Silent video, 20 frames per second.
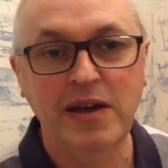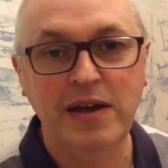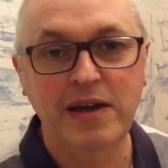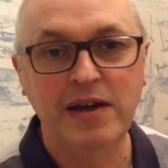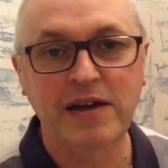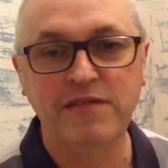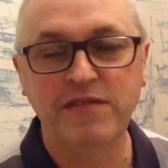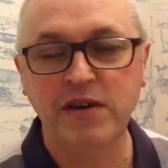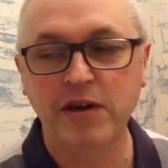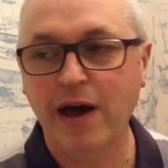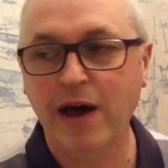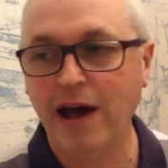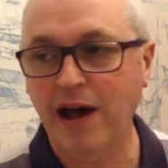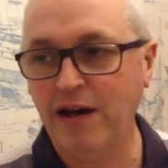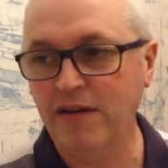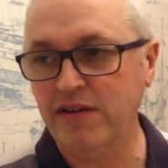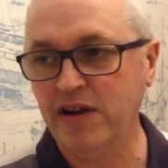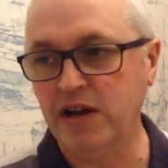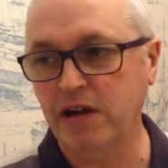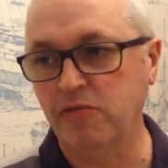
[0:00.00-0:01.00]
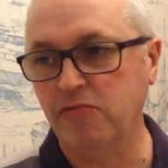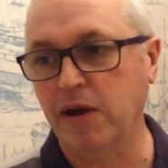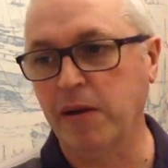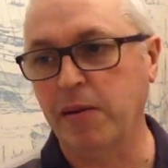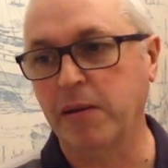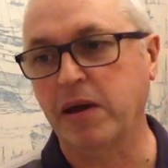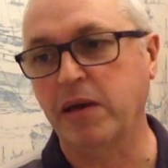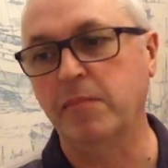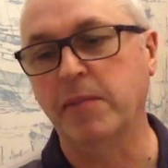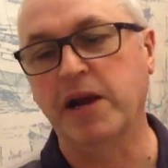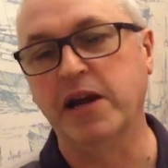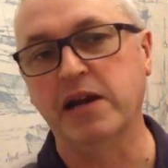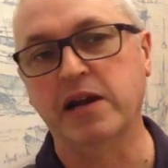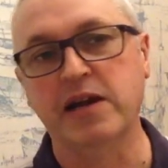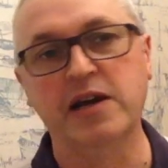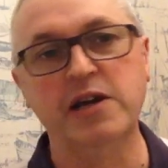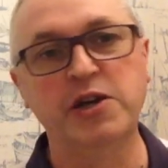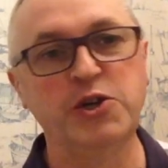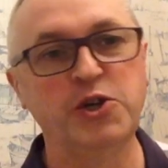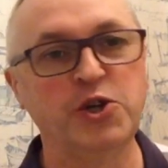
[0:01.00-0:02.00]
If you have any
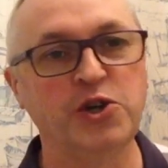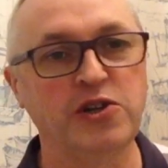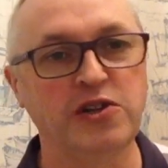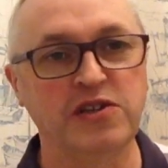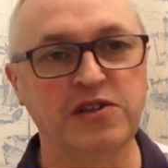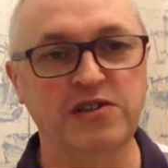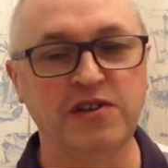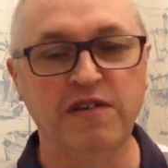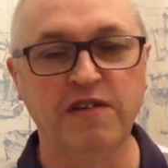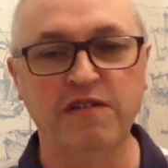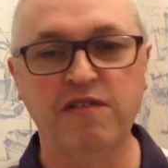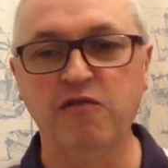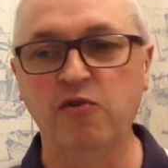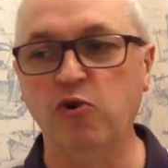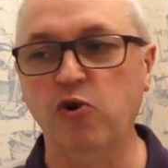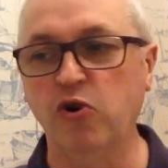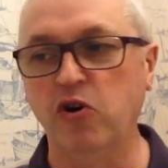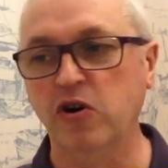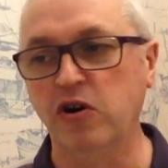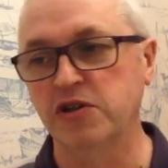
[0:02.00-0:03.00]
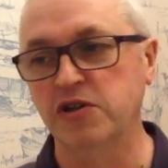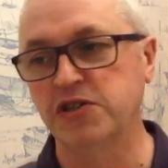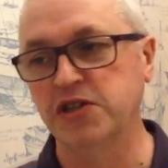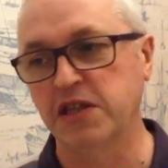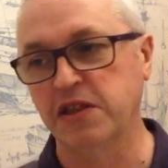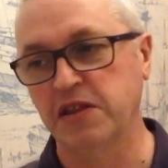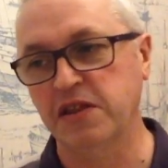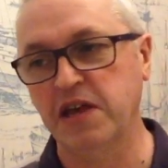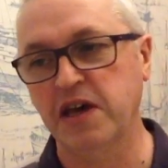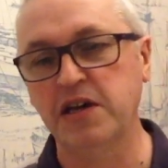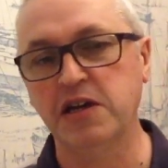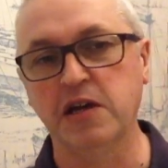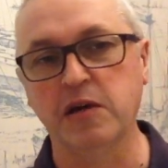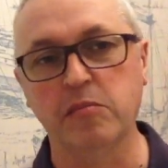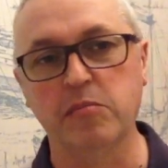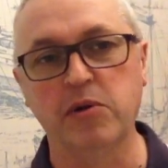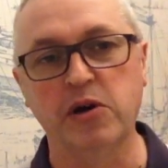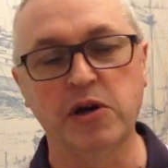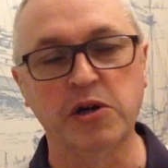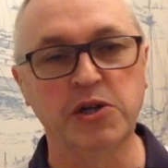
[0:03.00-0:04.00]
recommendations for synthetic
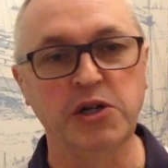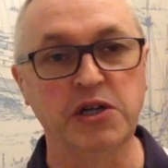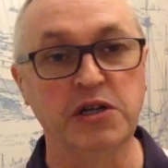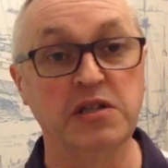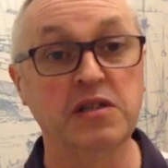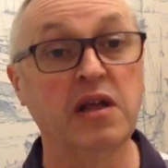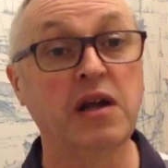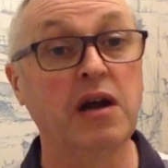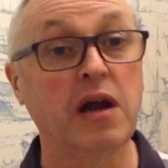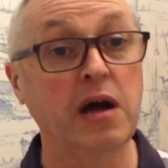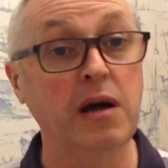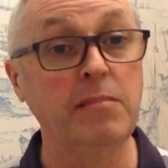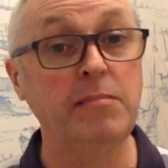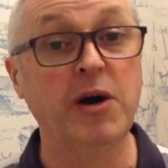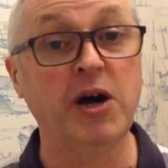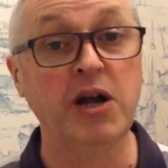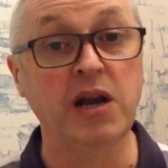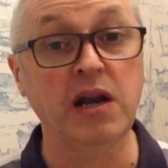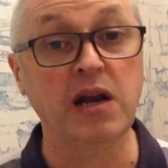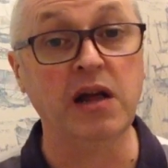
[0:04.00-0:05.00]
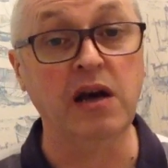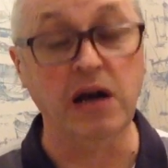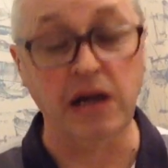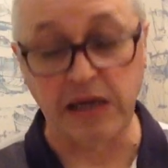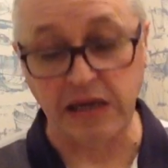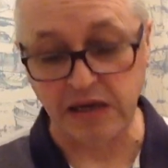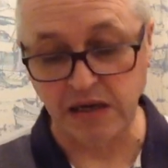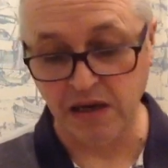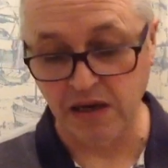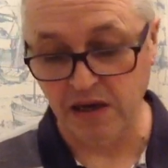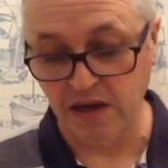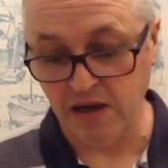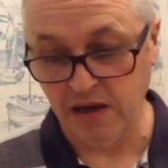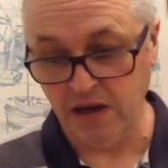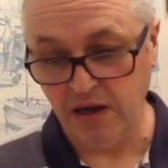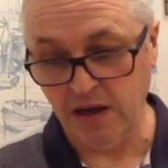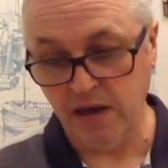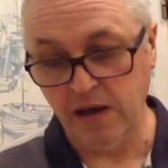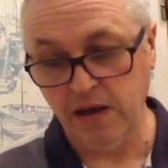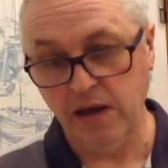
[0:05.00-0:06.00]
brushes that I might like,
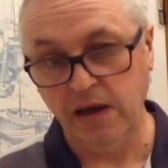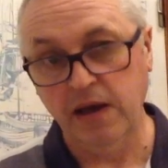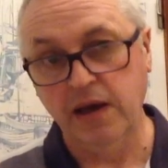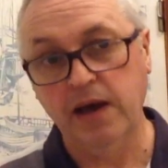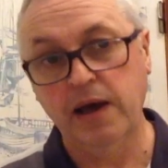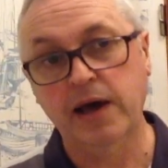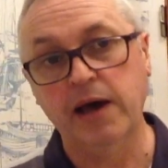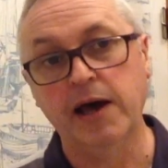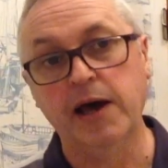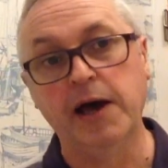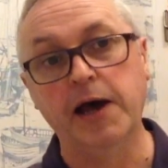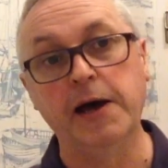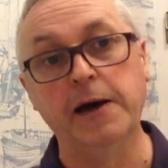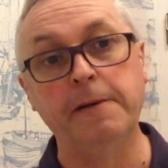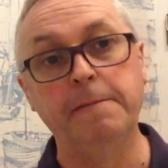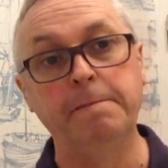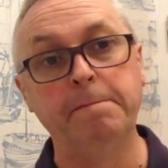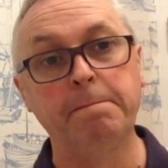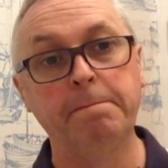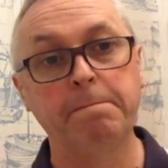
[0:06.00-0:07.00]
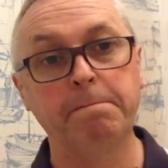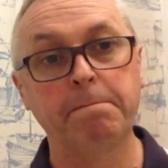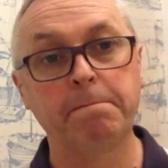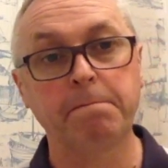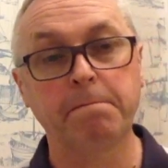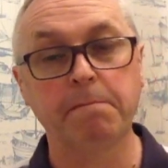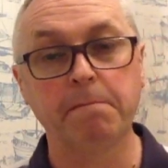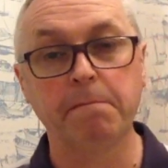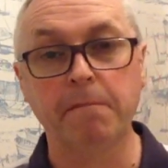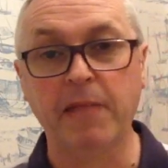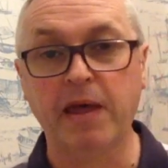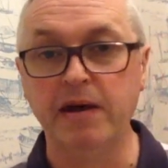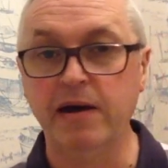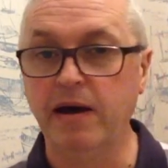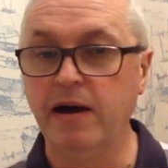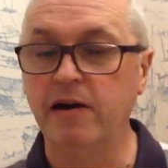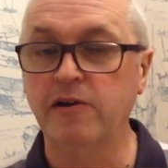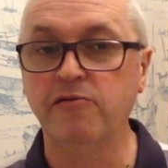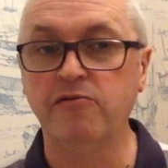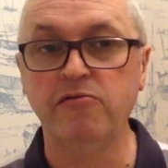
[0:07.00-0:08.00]

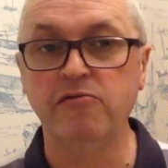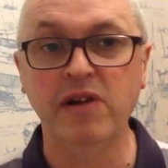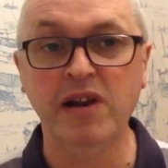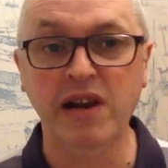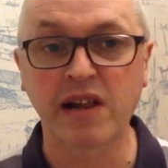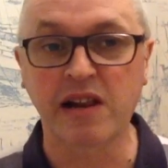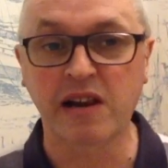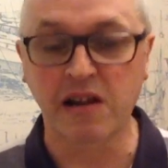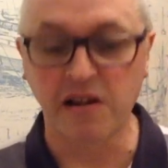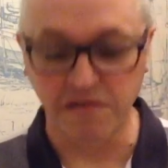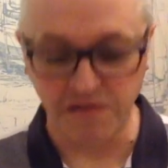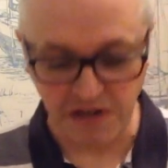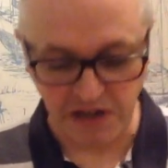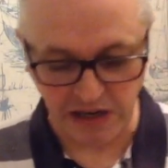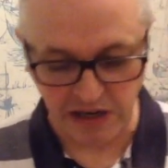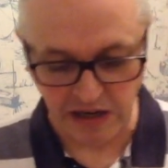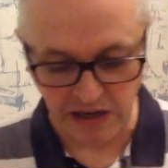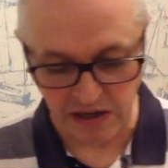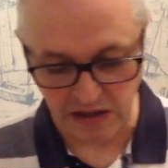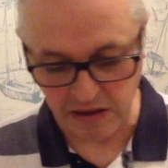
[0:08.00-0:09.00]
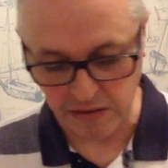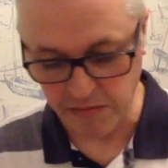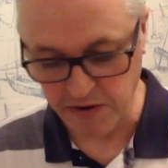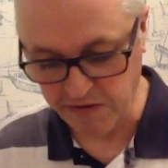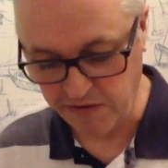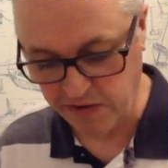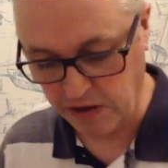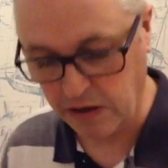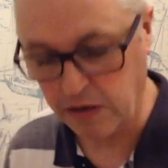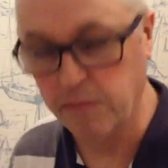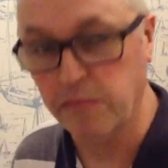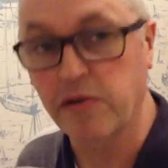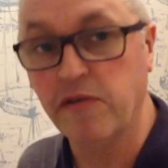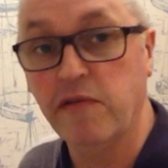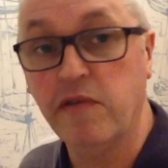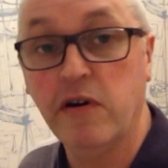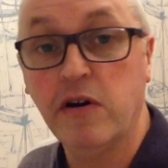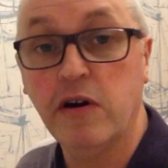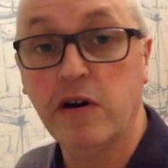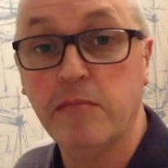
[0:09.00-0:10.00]
I'd really love to hear them. If you can
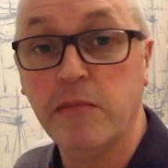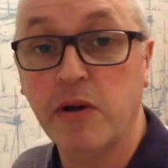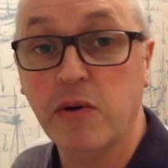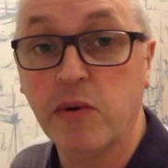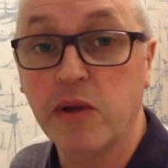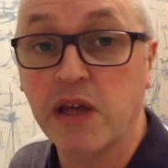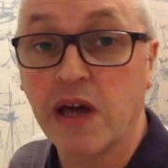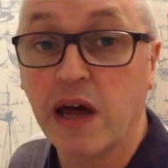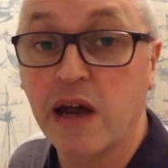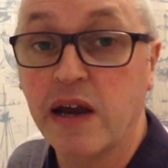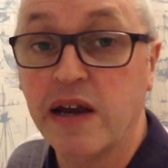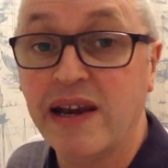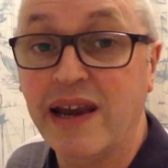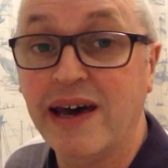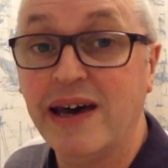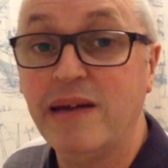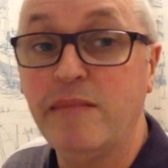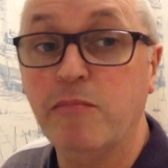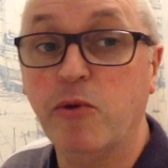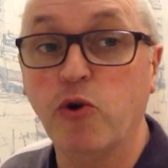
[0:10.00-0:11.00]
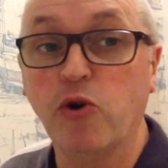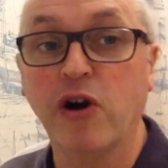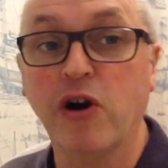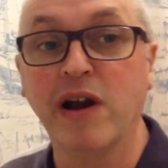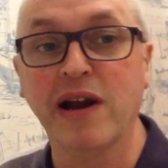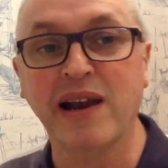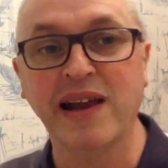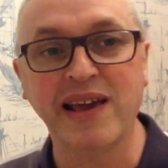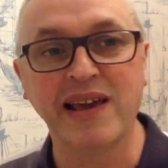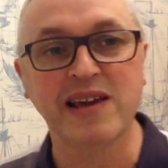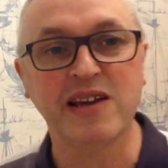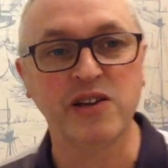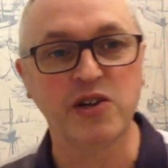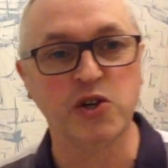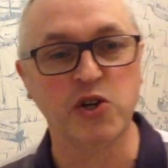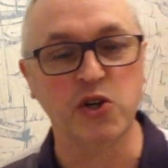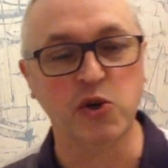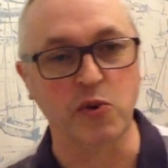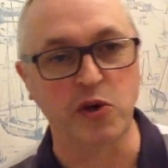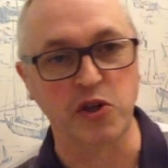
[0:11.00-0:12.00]
provide me with a name or a link
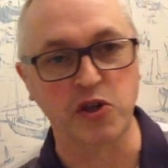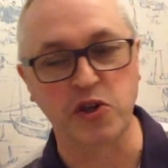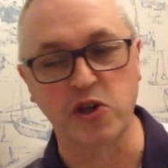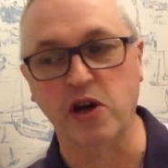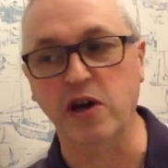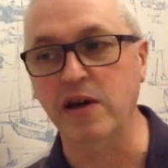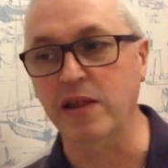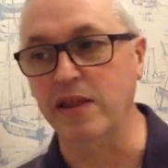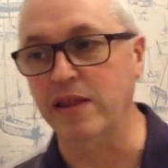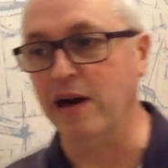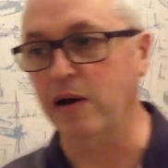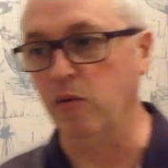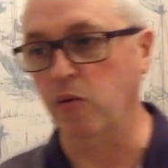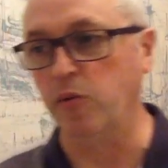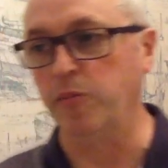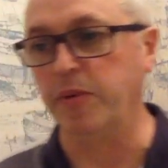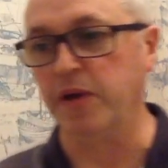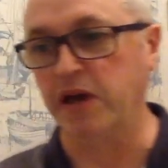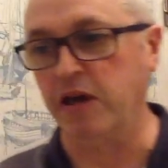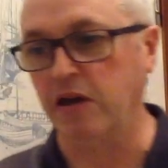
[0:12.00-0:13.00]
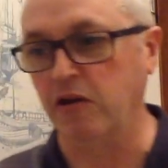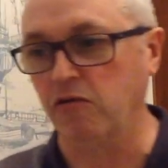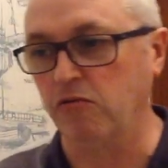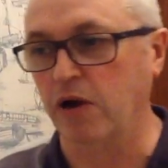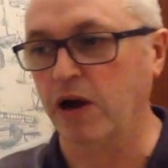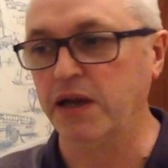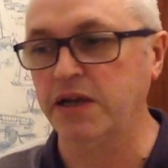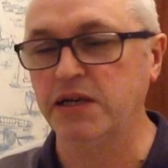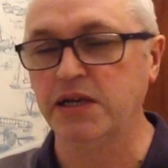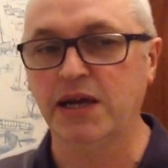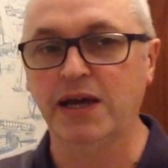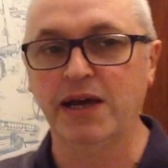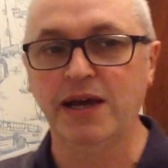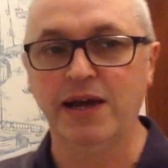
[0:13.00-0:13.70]
to a site, that would be great.